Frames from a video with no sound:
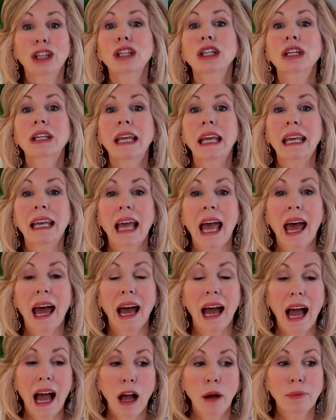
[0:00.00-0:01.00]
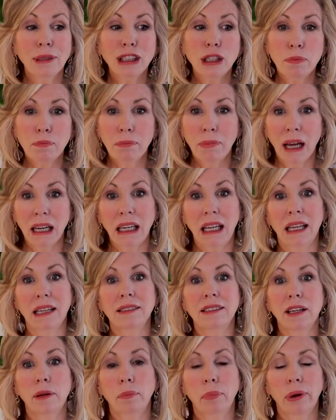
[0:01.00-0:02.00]
looking at how much money
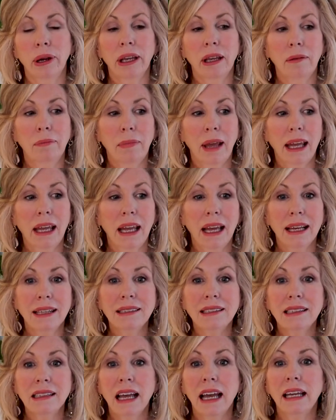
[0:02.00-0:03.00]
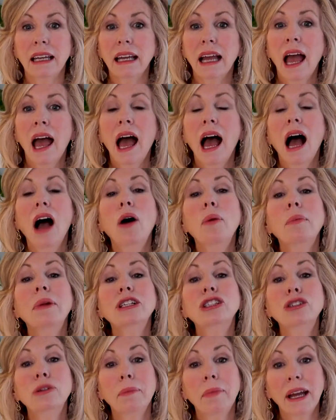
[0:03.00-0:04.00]
is it bringing me. It's like, how
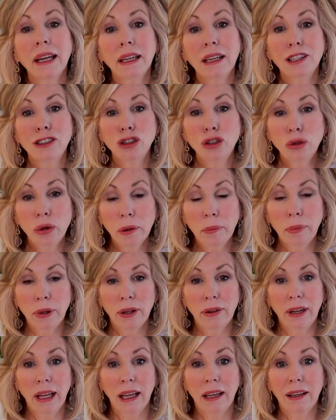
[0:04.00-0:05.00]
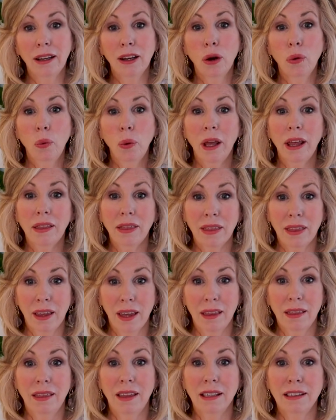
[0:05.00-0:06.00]
much am I contributing with
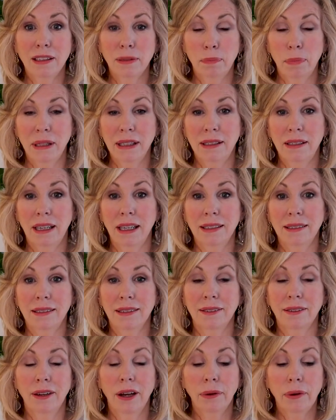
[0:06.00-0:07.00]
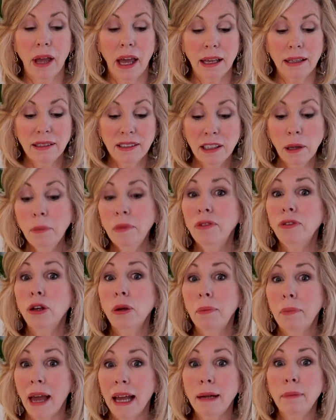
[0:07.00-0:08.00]
this business? Okay, some of
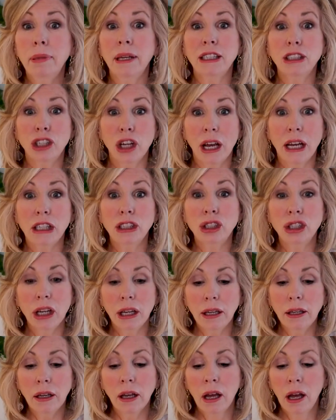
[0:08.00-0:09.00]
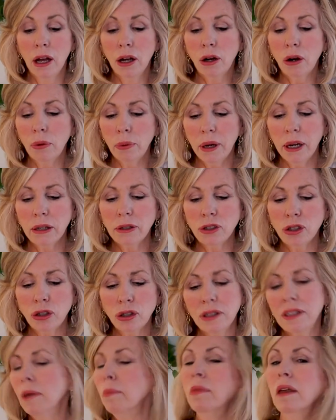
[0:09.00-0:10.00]
you may be changing careers
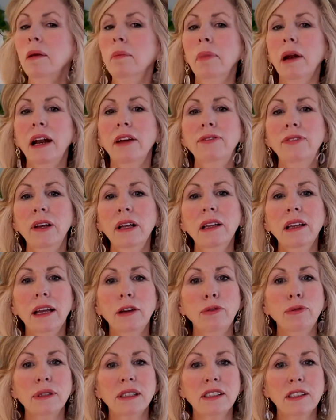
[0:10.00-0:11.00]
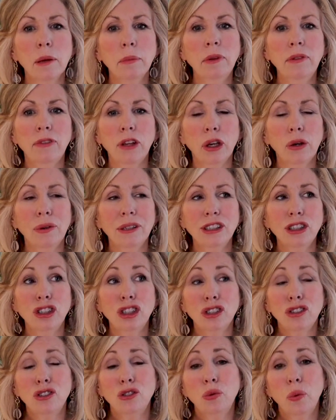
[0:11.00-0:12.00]
or something, but I feel like for some of you, it's
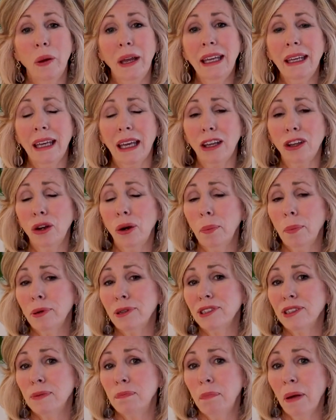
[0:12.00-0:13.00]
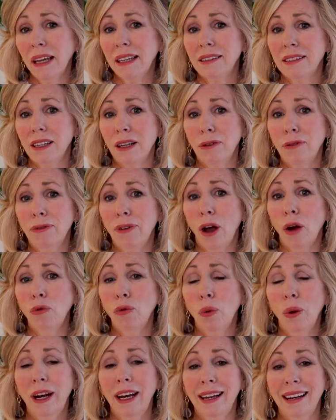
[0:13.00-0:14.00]
just tweaking your perspective of
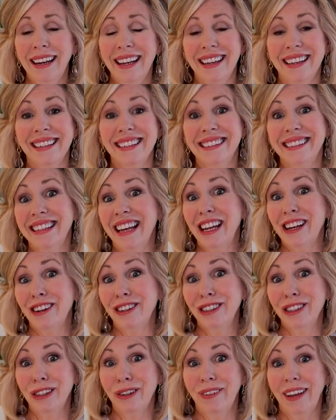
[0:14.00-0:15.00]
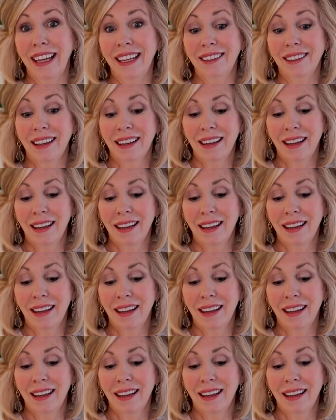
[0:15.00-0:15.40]
what it is that you're doing